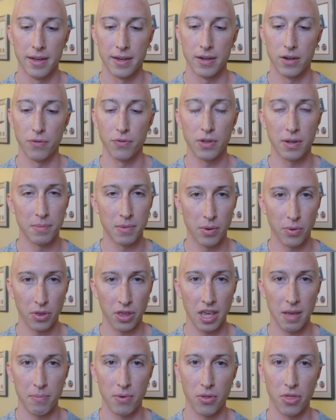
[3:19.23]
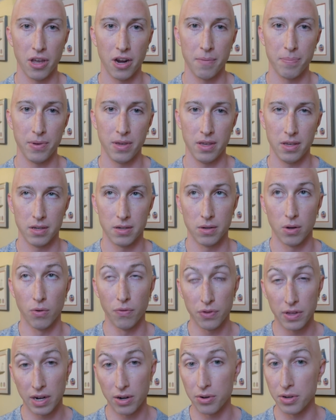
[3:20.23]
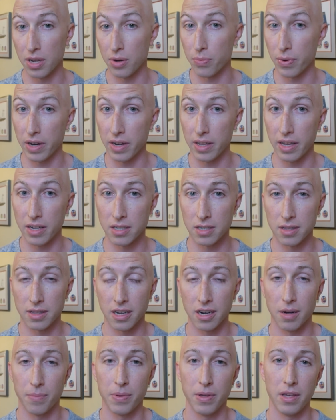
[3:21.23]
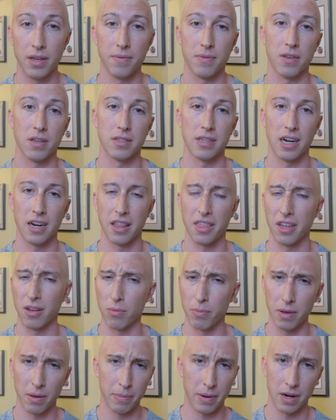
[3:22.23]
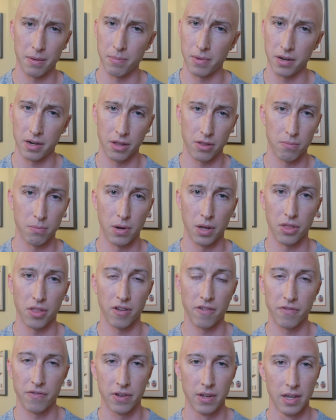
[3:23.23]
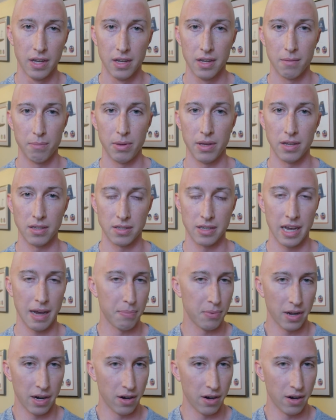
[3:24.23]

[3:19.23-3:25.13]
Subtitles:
Hopefully I'm done with chemotherapy. Hopefully I don't need radiation therapy, because that I think will be about another month of being zapped.